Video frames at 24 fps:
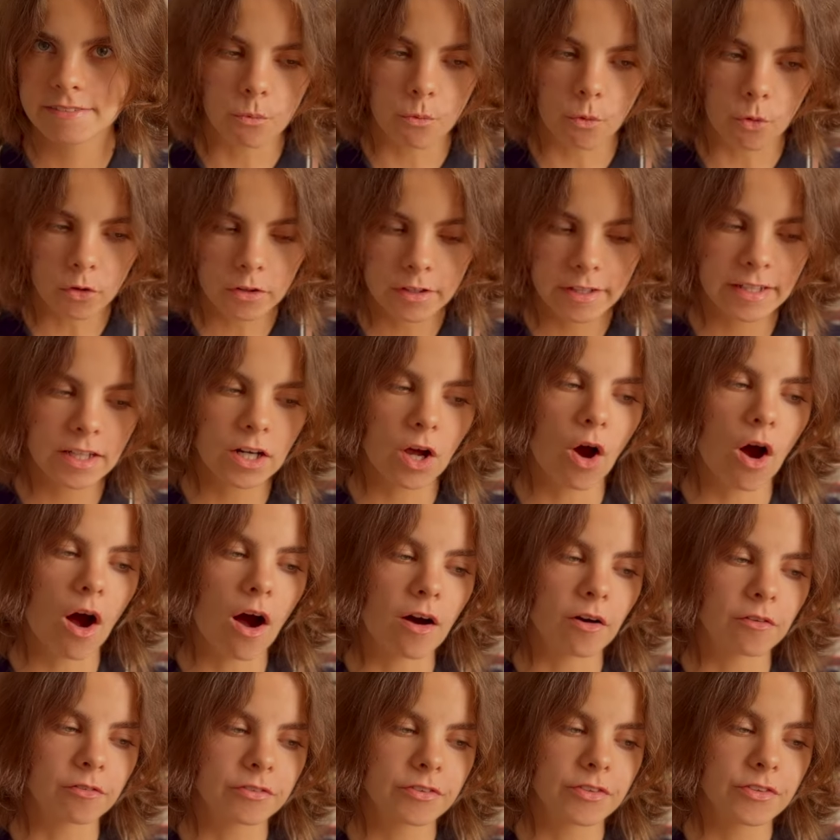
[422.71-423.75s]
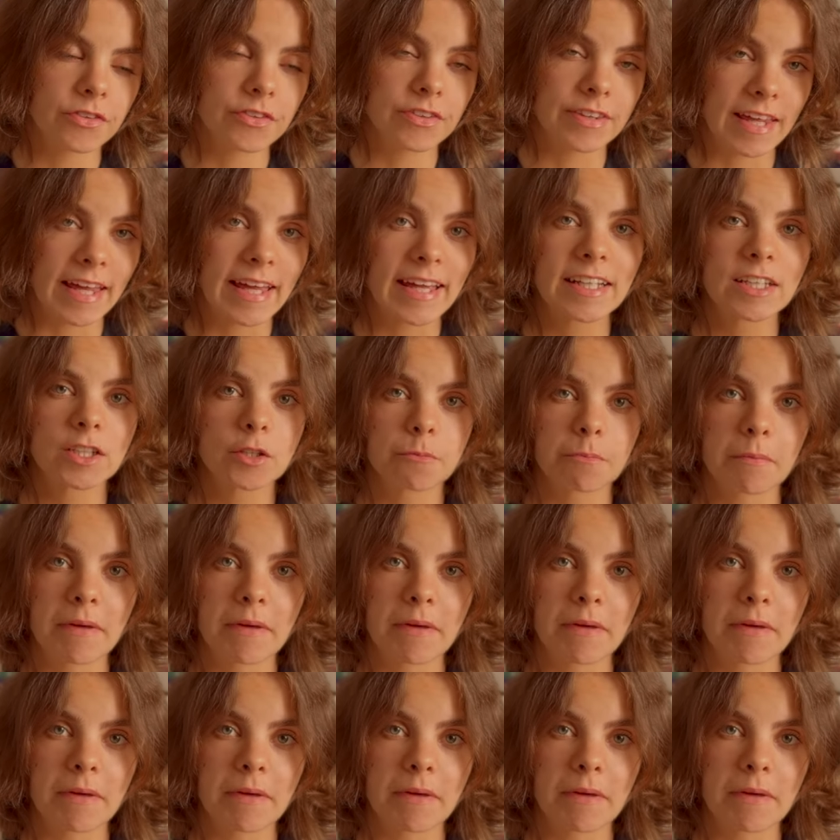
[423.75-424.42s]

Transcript: walking off stage